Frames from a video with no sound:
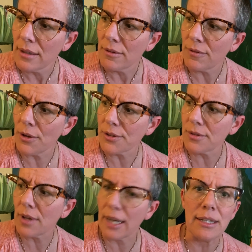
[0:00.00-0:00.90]

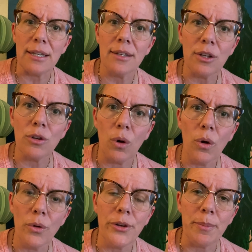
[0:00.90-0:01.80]
false idea that you
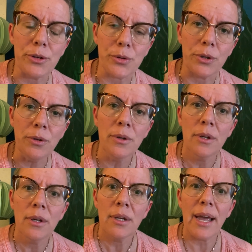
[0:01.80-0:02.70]
hold to be true.
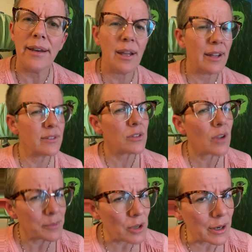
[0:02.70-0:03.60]
And so
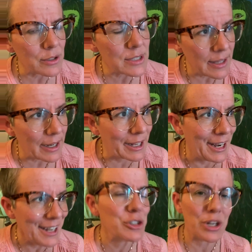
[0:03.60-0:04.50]
I'm sorry, can you say that
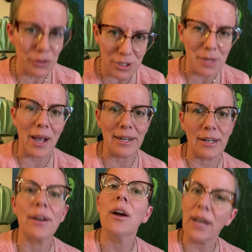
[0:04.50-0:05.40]
again? Gender is a
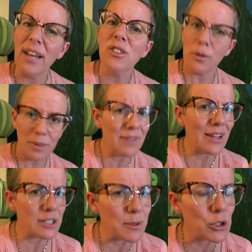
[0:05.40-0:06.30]
binary. Okay. Do you believe
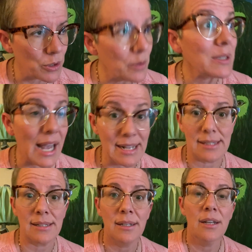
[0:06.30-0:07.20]
that to be true?
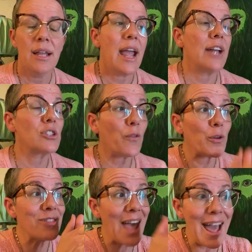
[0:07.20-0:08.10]
Yes. And so for
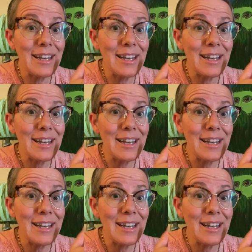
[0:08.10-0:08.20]
that